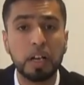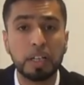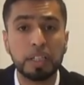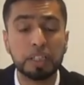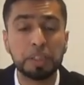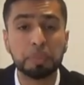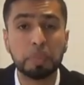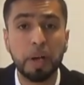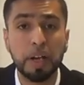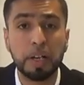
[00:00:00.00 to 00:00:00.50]

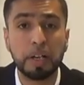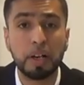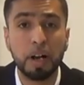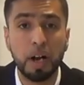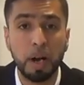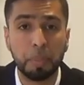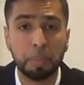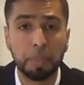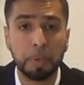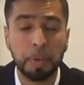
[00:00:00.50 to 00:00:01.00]
spike
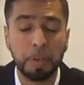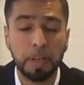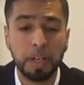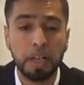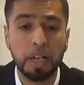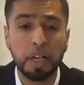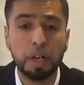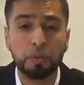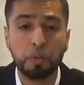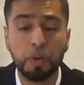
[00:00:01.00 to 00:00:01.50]
up.
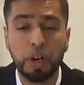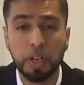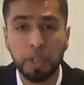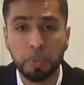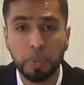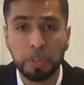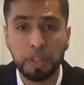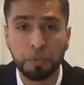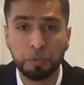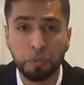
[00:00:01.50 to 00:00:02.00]
For
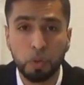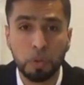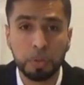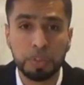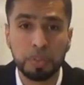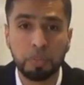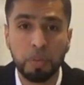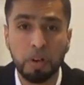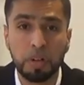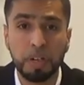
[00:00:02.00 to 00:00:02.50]
anyone that
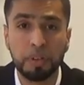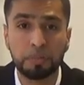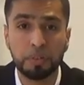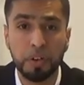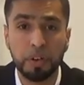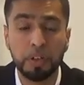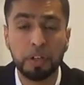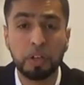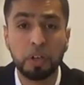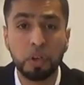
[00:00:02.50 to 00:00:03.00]
follows the market
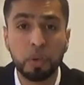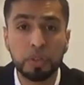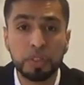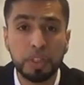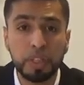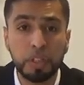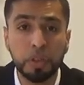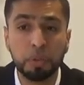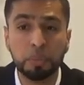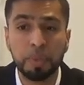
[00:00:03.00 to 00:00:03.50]
very
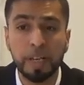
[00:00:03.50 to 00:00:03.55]
closely, you